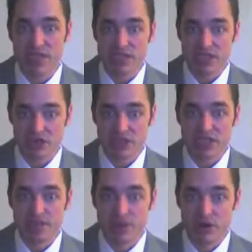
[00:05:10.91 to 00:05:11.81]
It starts
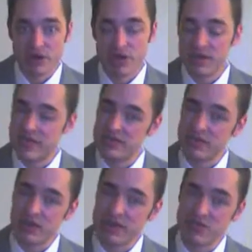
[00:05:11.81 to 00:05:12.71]
to they
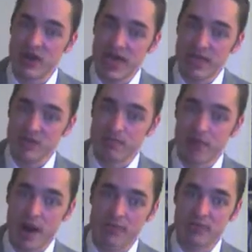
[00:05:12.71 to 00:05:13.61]
start to have more anger
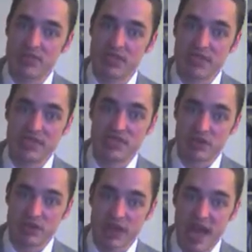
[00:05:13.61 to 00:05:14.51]
problems, and they
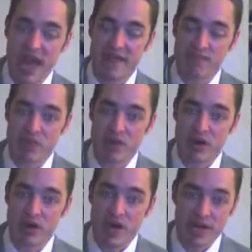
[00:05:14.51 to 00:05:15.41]
start to have
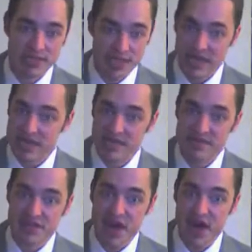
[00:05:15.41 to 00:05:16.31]
more negative
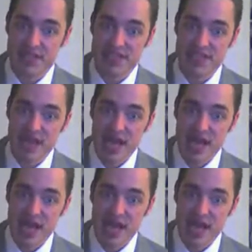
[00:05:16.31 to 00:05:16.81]
thoughts,